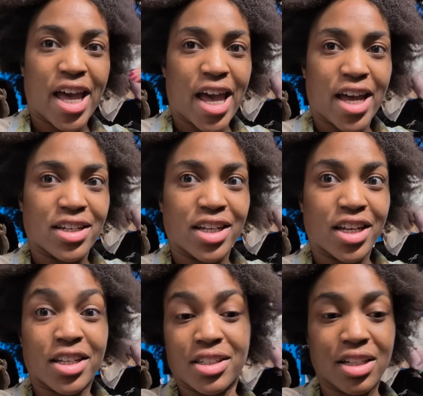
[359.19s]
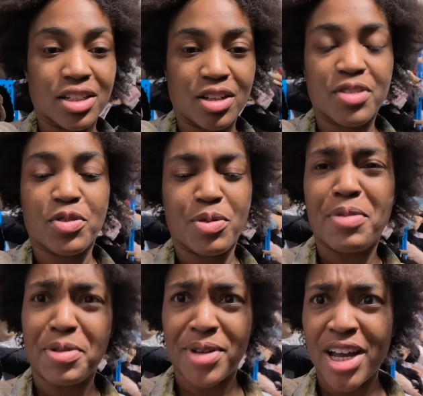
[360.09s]
and it is a little
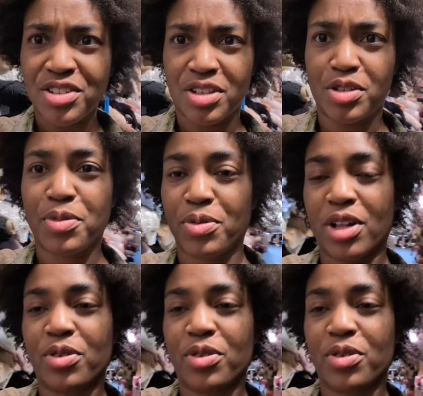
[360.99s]
overwhelming, but actually super well